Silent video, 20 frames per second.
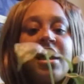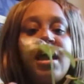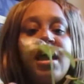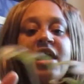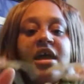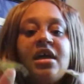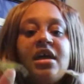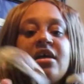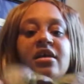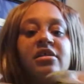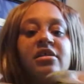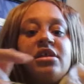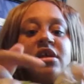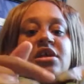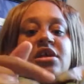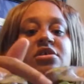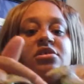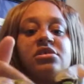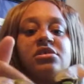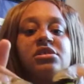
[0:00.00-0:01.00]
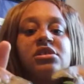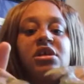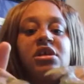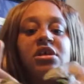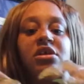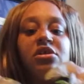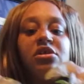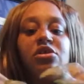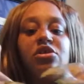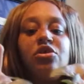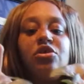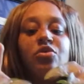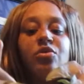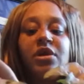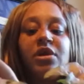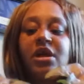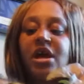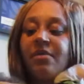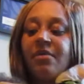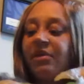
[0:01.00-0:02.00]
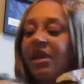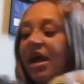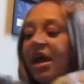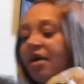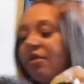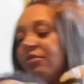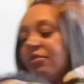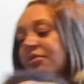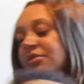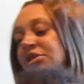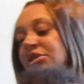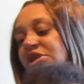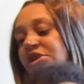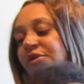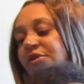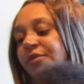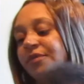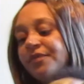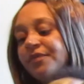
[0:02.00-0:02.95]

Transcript: and here's the new one coming out too.